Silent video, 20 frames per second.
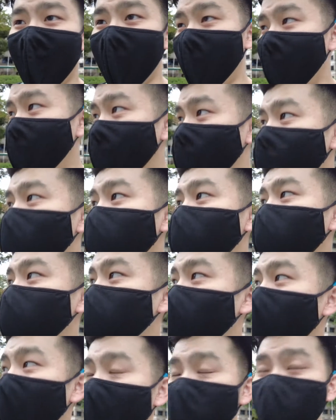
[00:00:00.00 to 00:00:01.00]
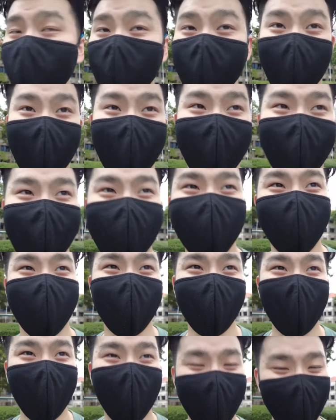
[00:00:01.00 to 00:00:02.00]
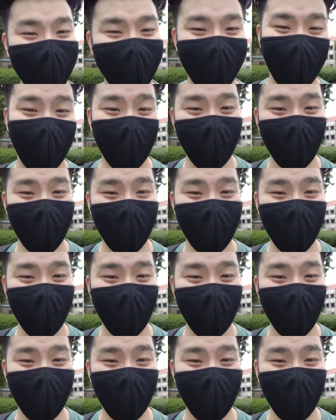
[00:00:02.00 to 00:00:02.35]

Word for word: and I'm tired so I'm gonna head